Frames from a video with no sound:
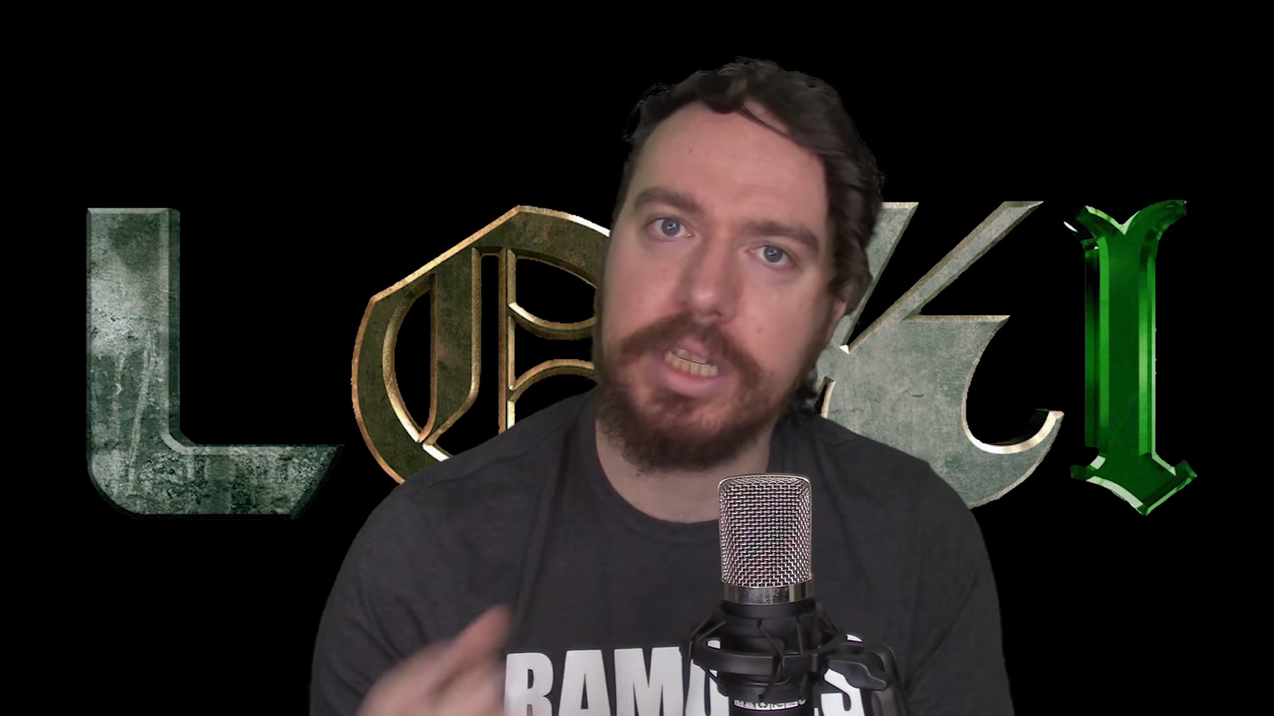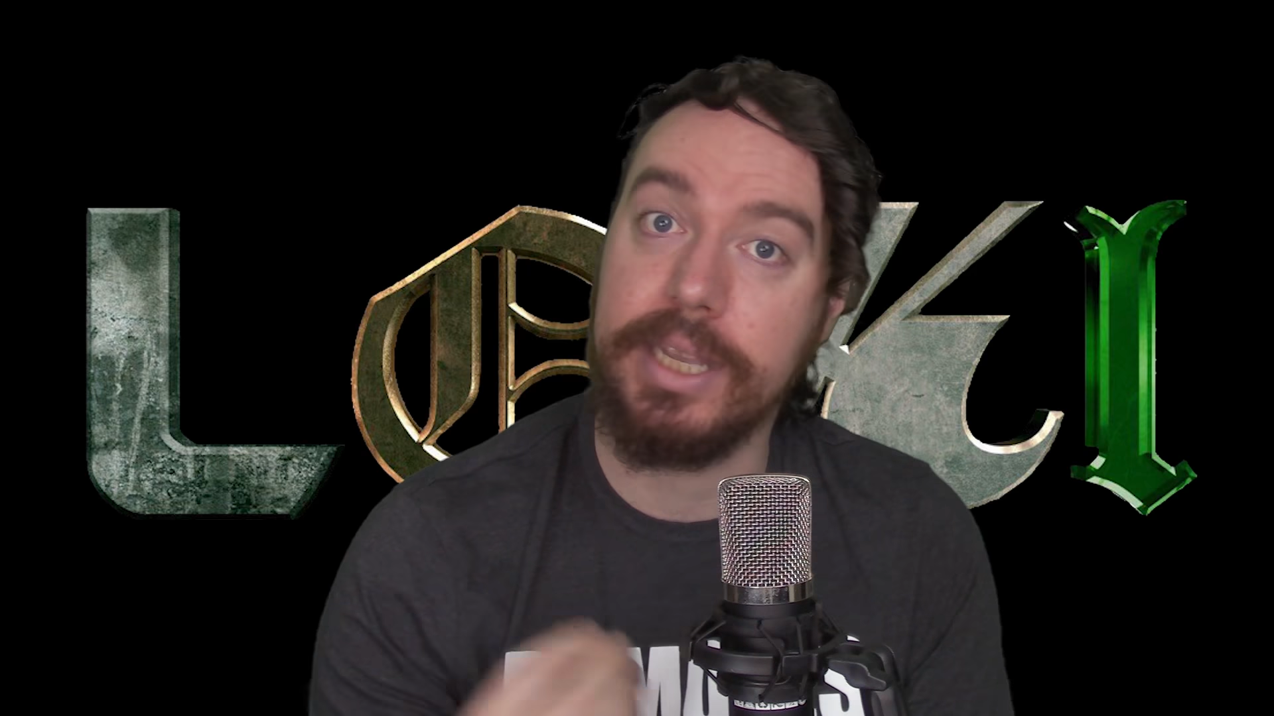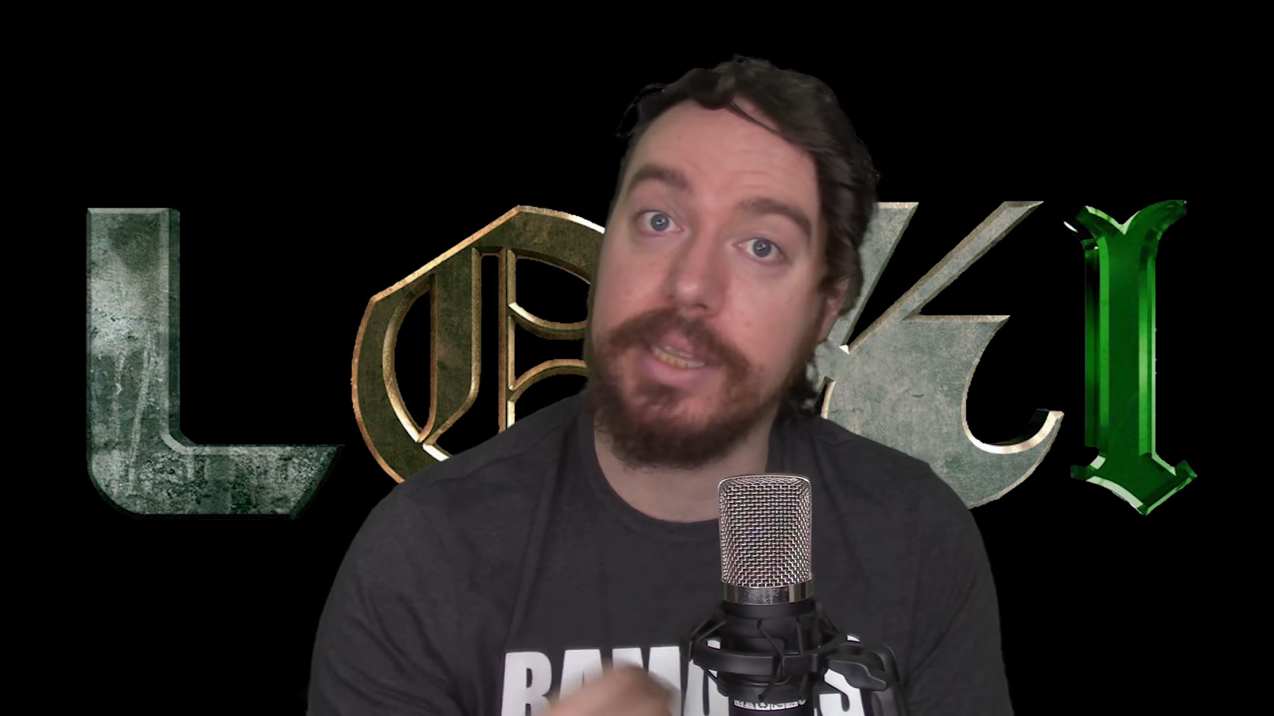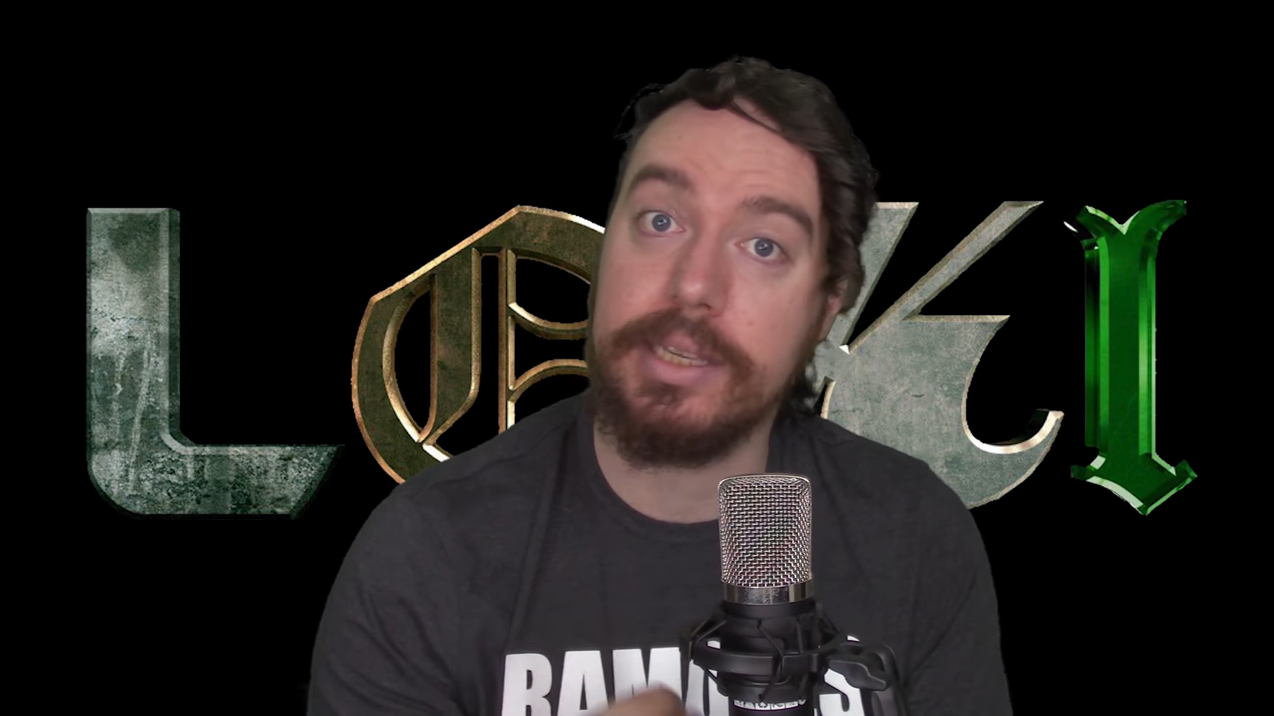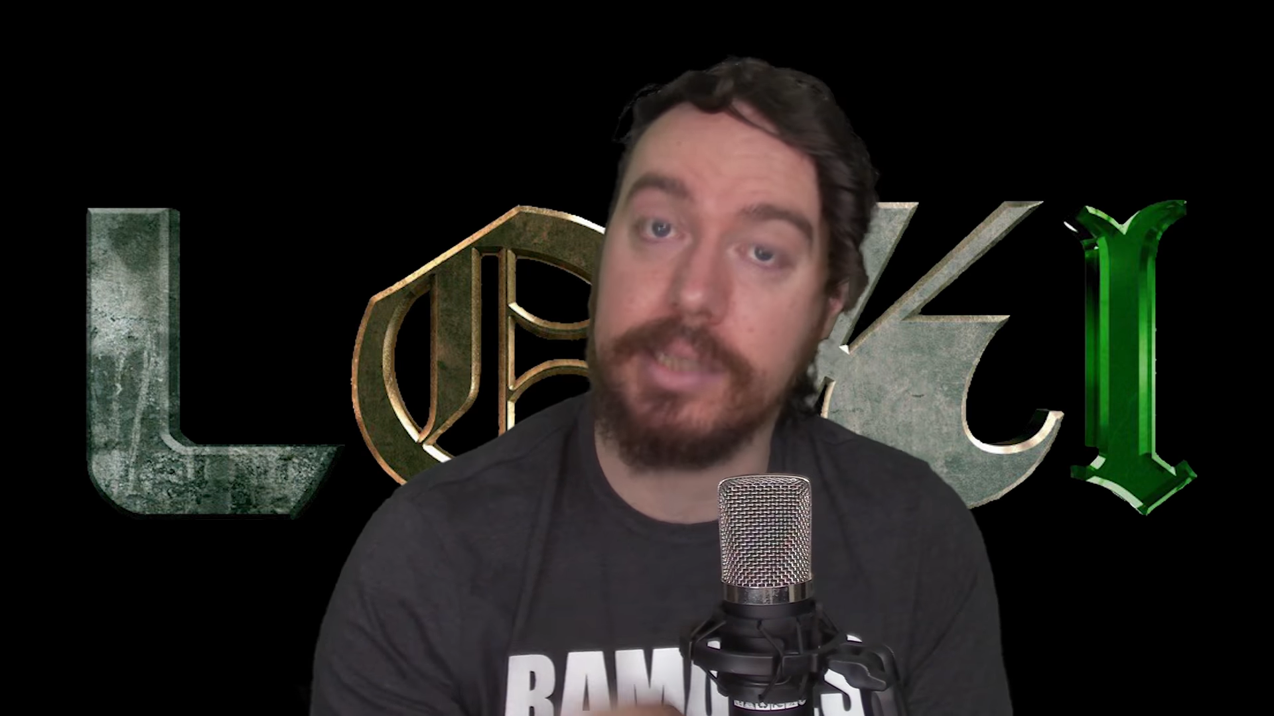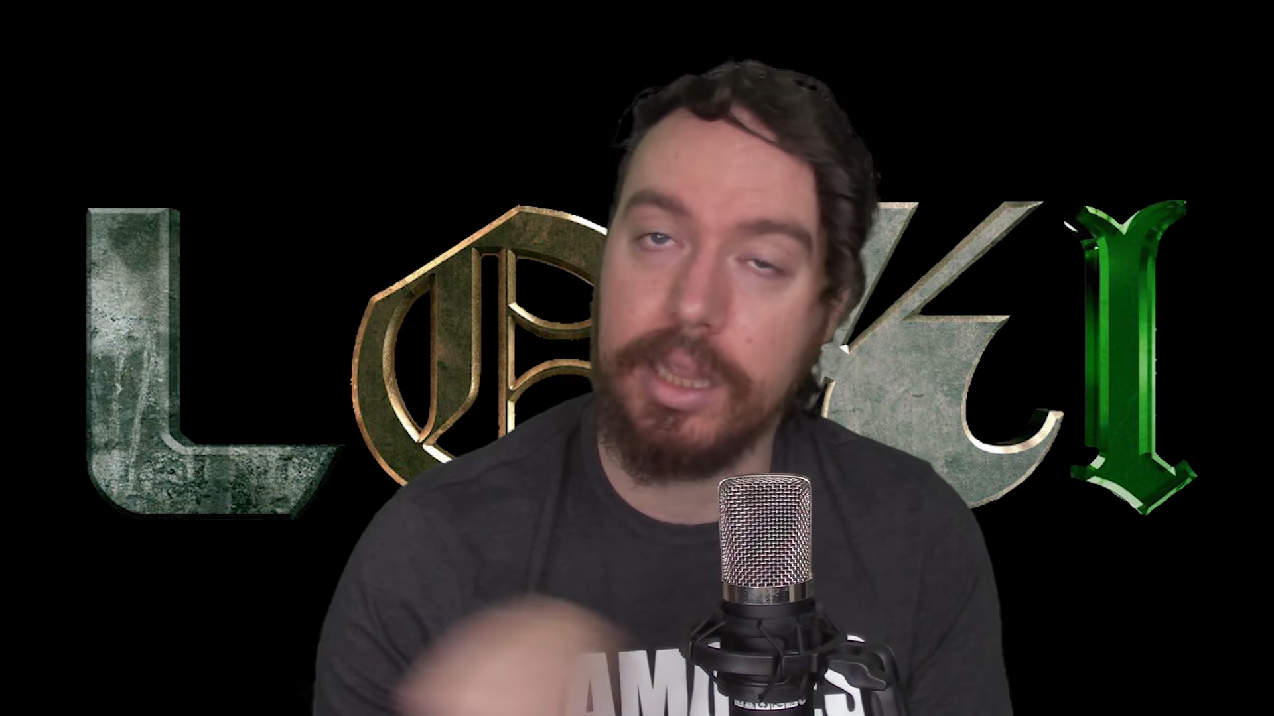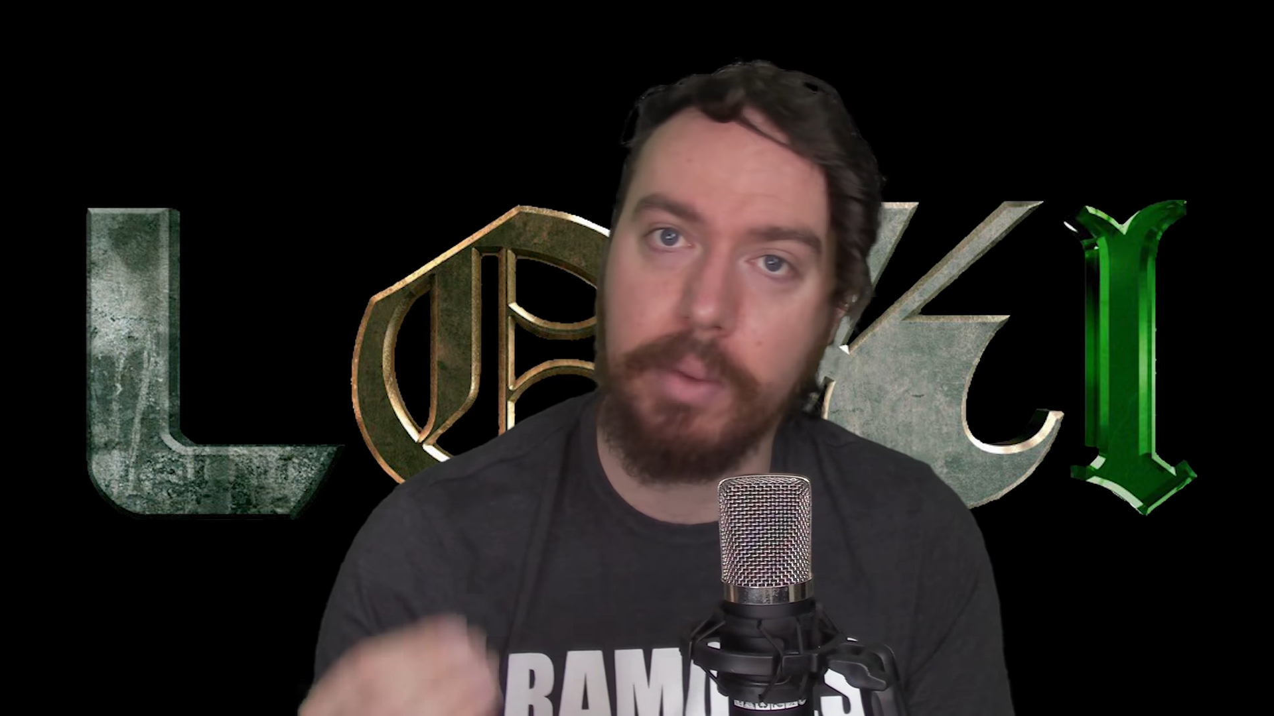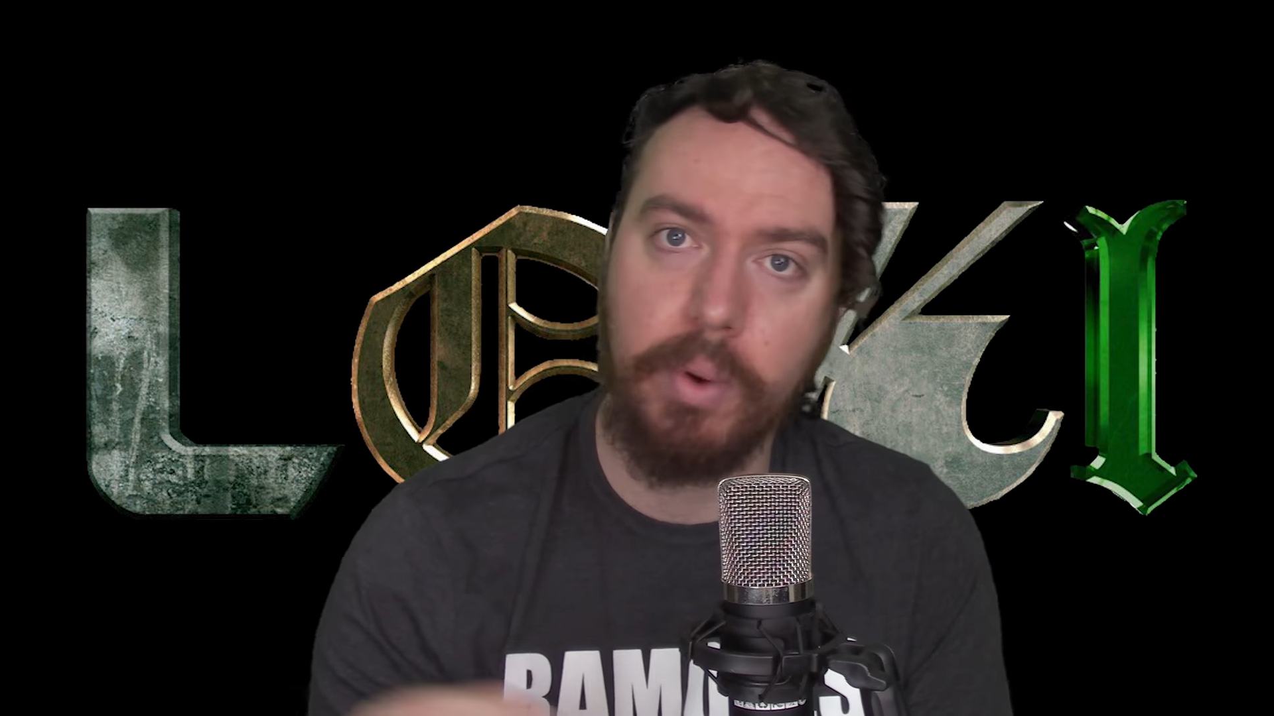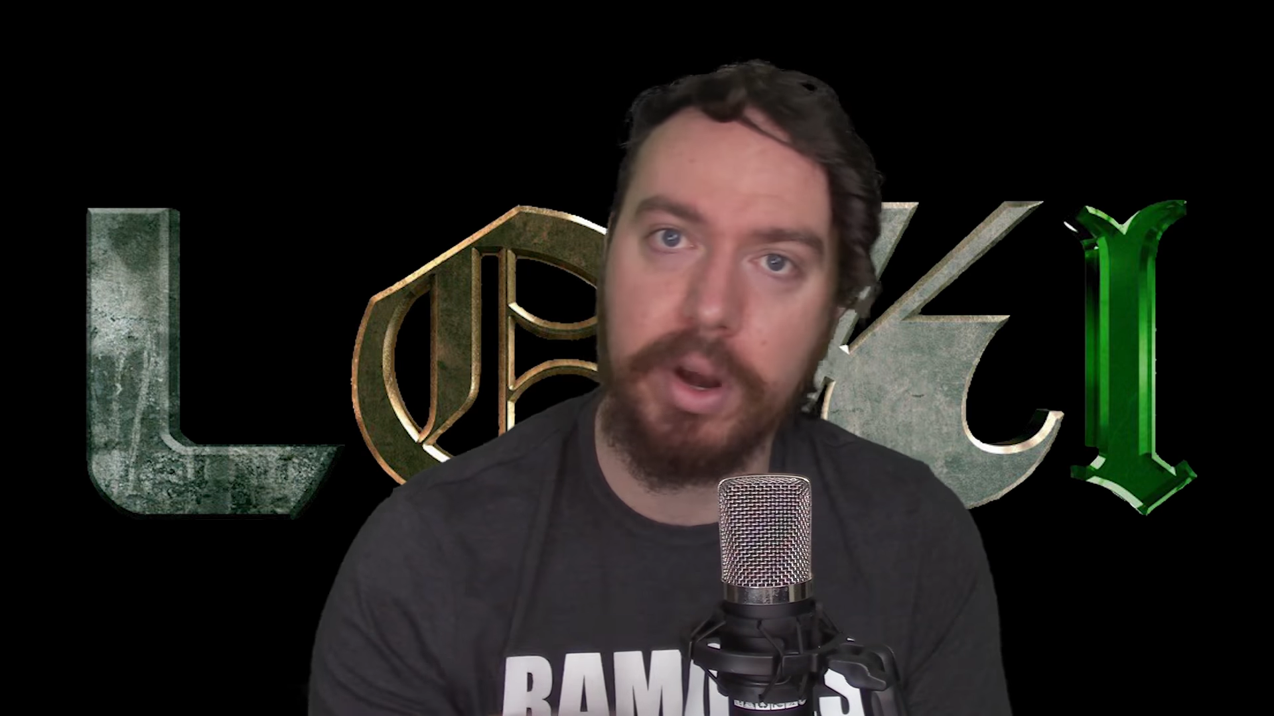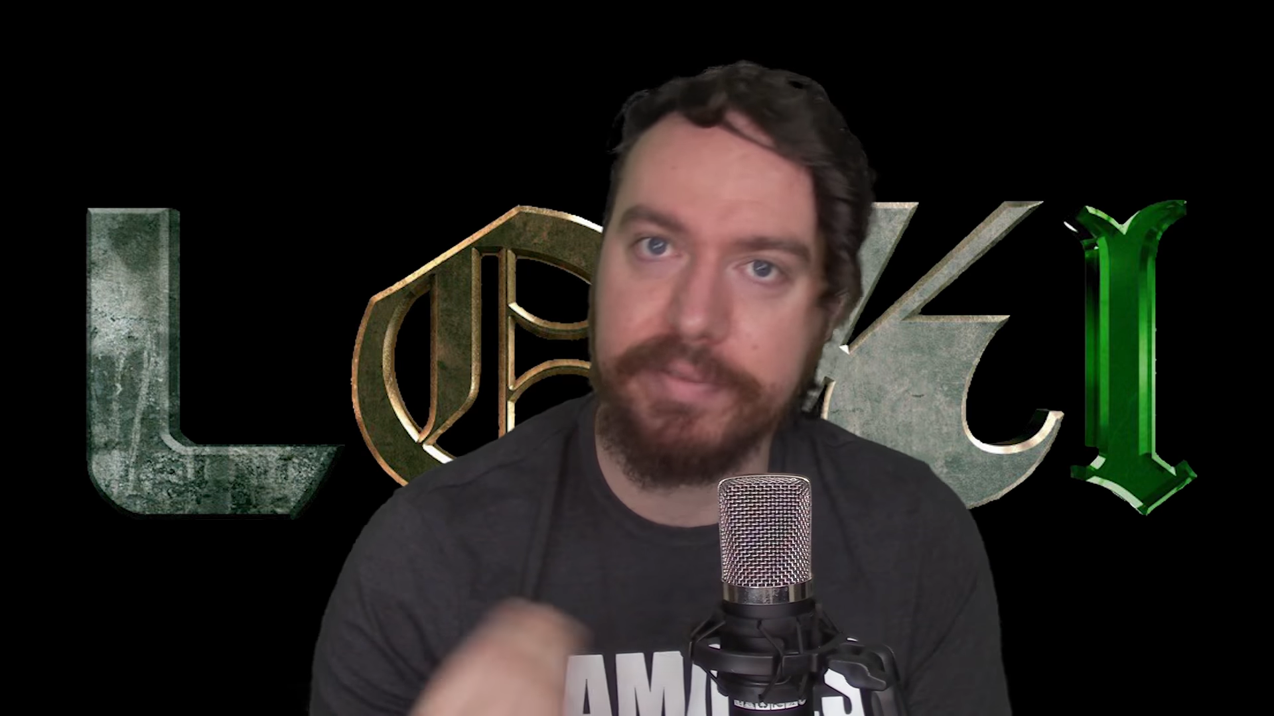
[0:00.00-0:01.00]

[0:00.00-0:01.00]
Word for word: to me in this than they were in